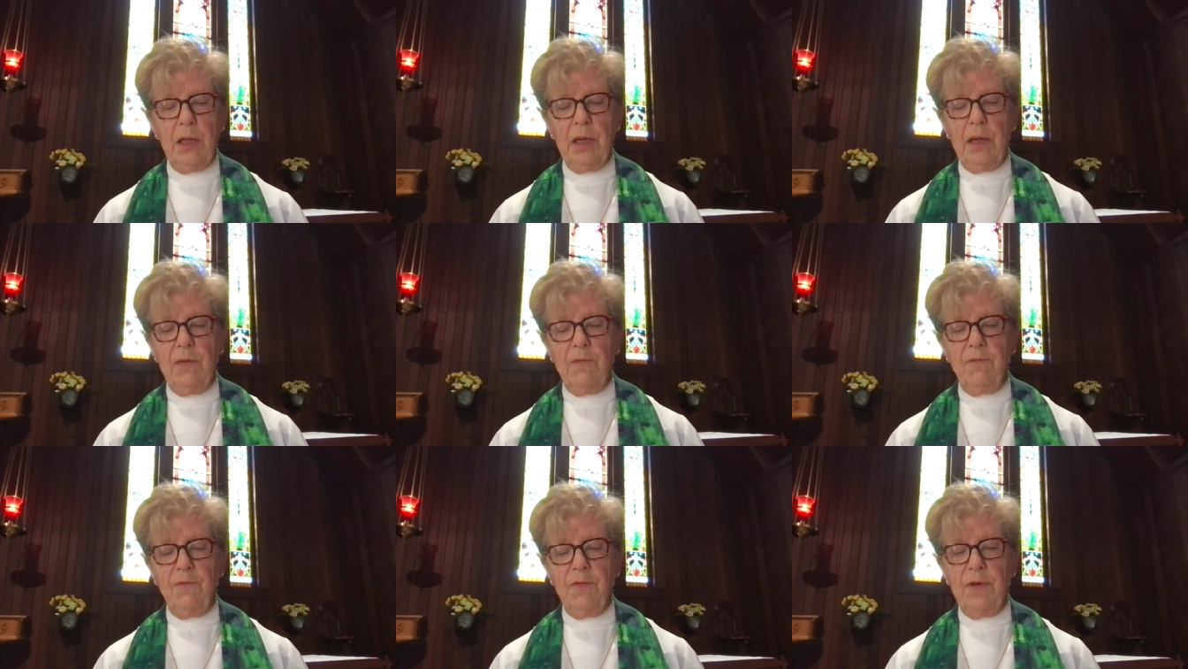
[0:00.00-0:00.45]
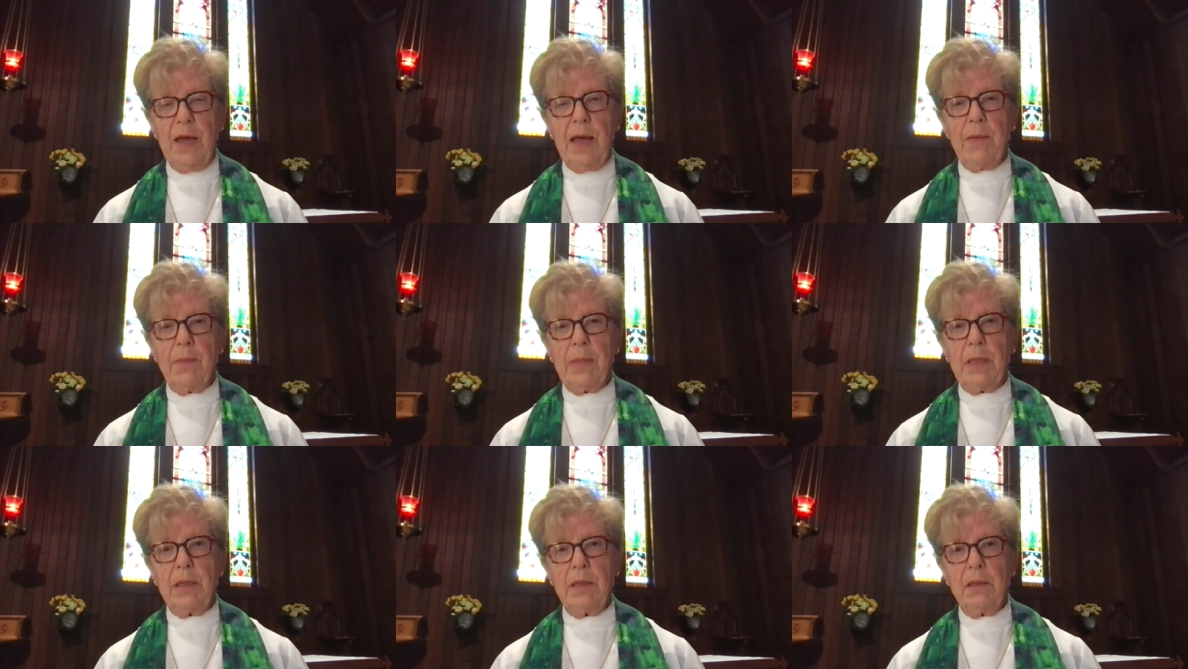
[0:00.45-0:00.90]
in
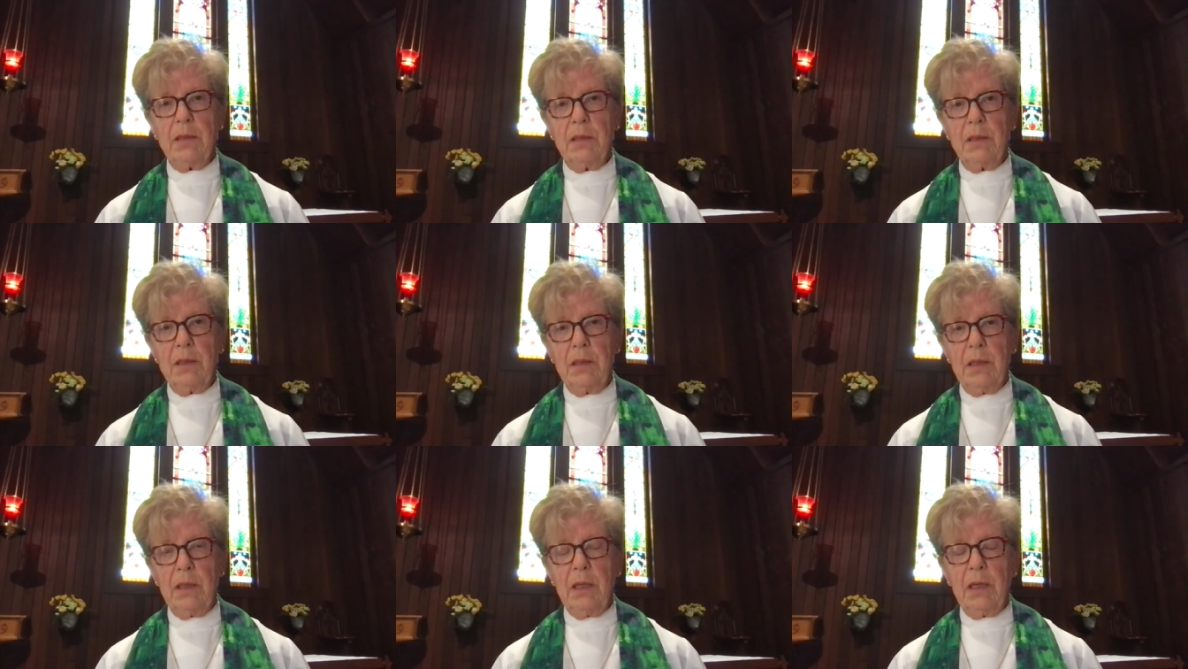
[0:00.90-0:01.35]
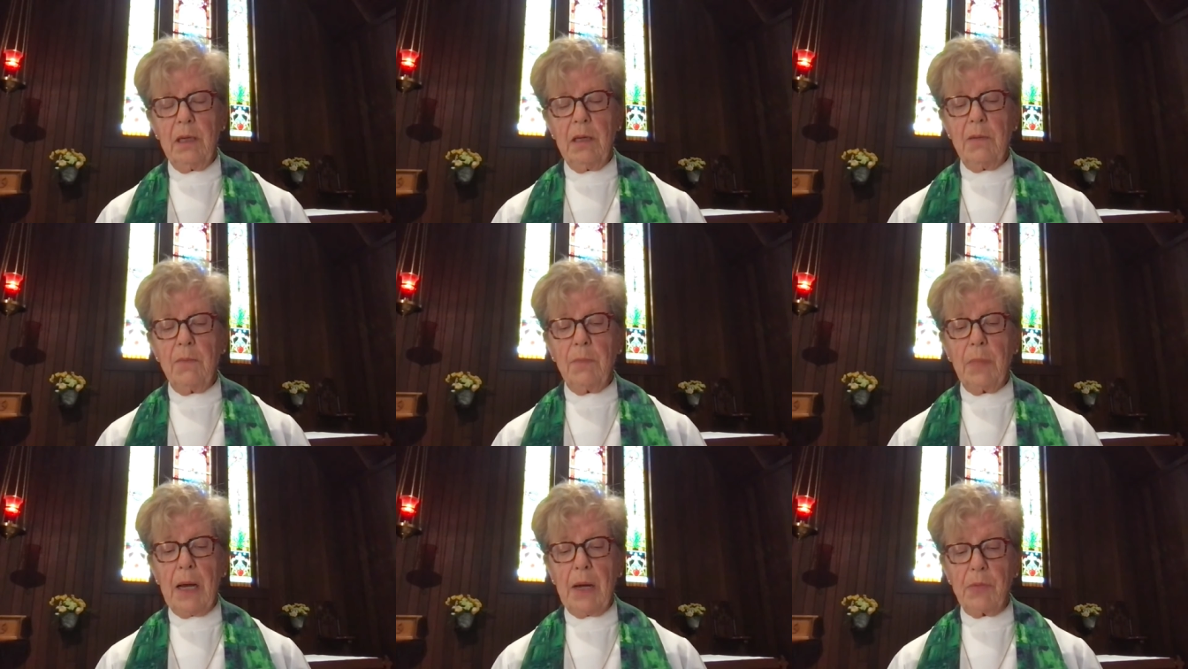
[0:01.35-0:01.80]
famine,
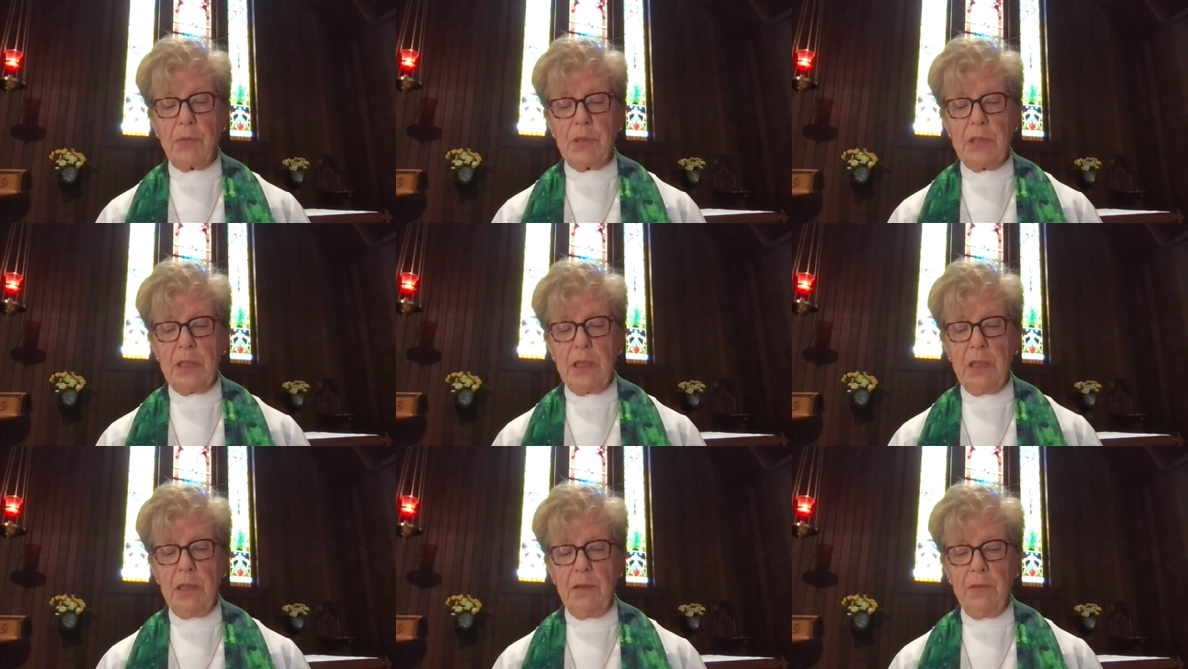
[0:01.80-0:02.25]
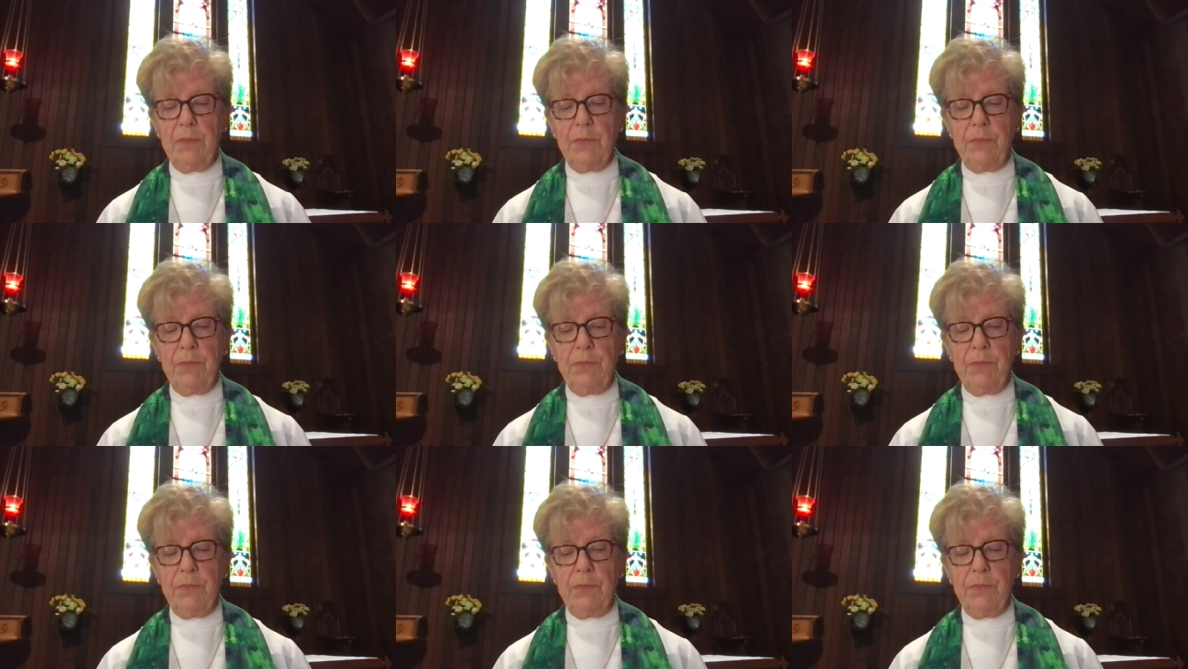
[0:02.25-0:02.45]
in bounty.